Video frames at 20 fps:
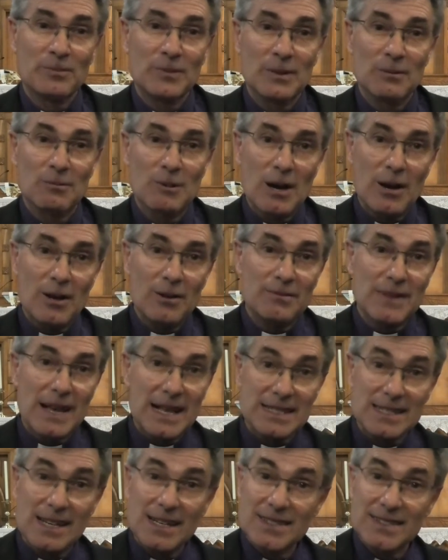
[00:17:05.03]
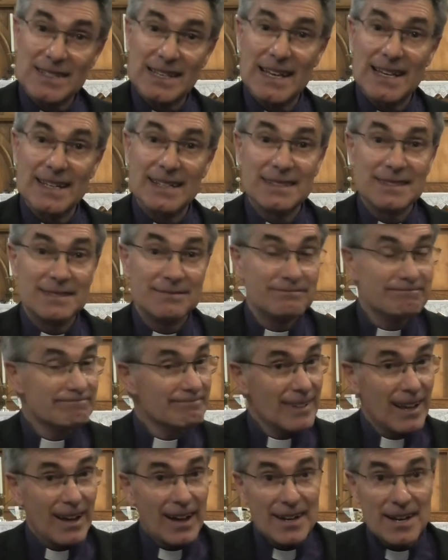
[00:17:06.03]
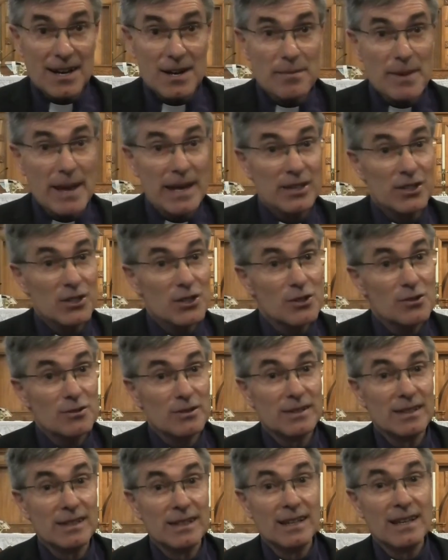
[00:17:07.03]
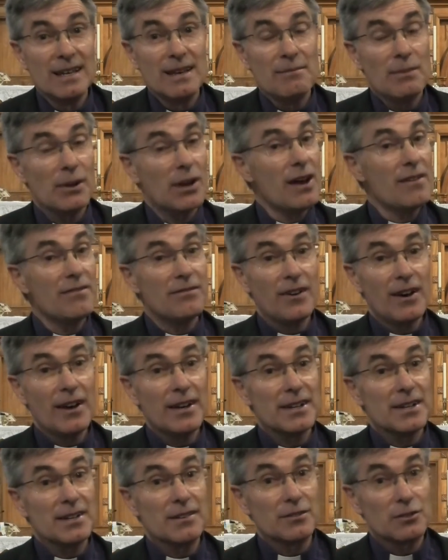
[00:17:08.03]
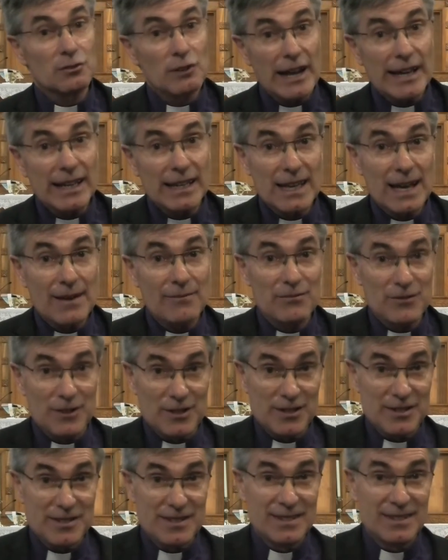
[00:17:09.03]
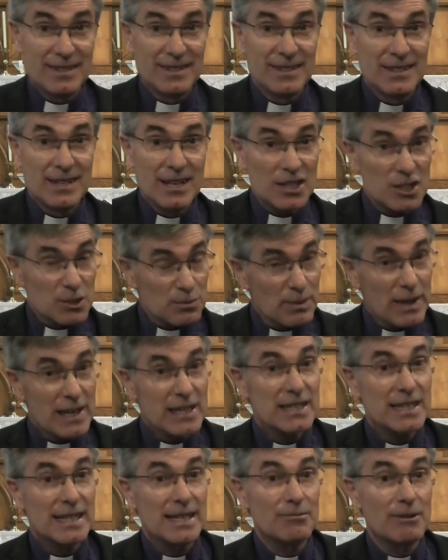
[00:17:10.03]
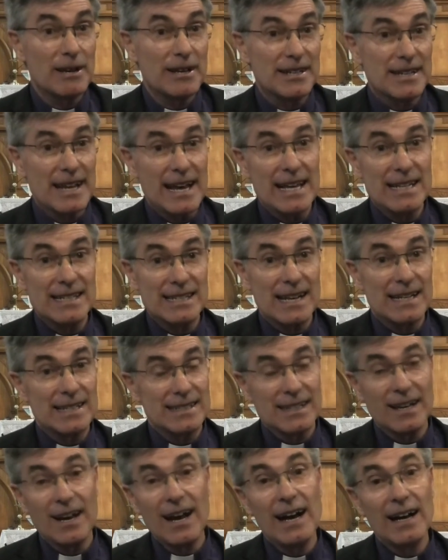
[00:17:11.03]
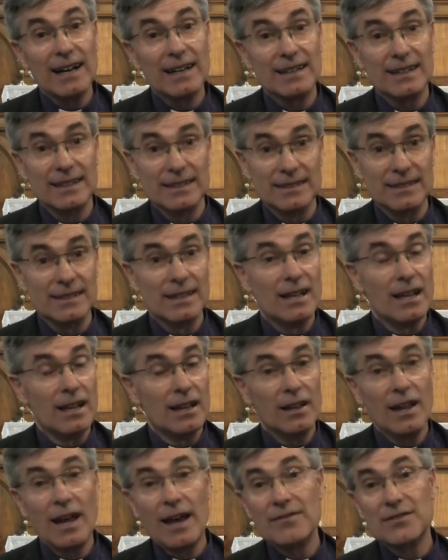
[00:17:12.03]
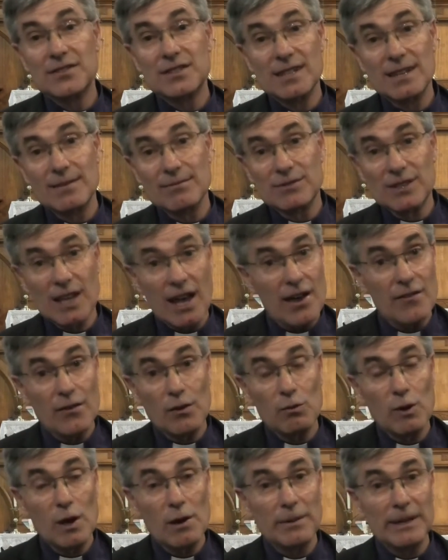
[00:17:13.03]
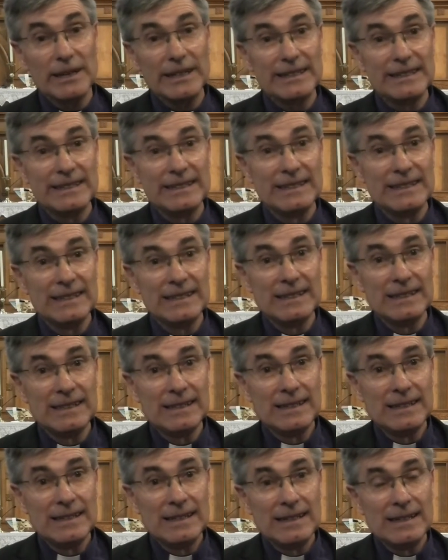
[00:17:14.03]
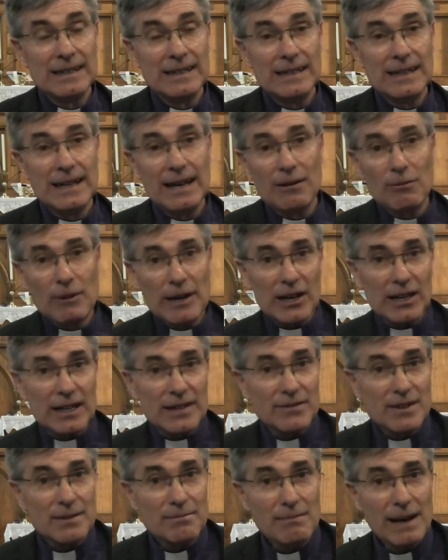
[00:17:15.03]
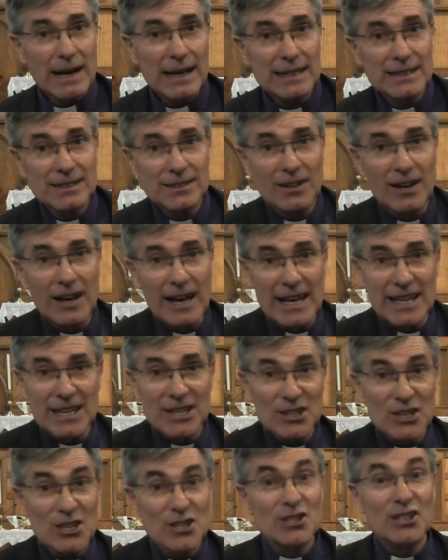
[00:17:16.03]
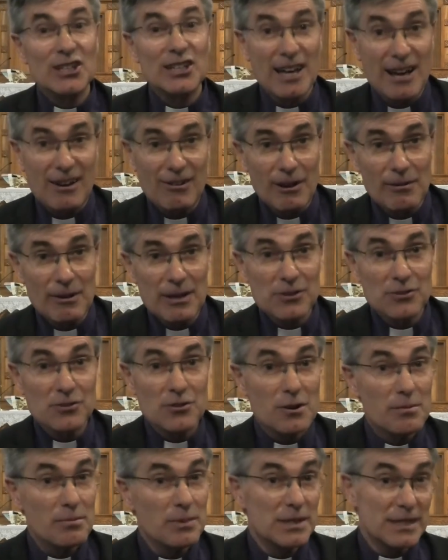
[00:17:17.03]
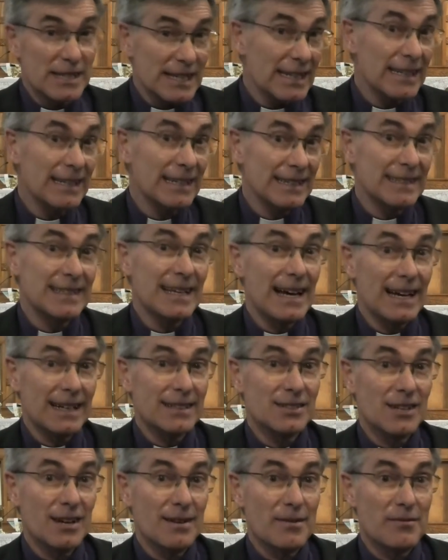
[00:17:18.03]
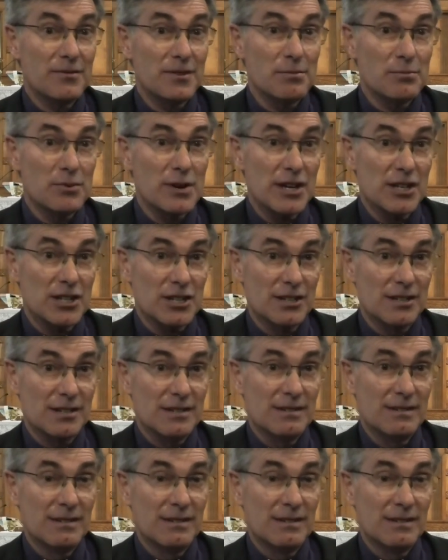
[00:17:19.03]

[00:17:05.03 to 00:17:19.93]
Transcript: Well, as I said, I don't know about you but I find it of great comfort, especially when days are dark and life seems overwhelming. Uh, when I lived in Mungindi years ago, I went through a particularly dark time of depression.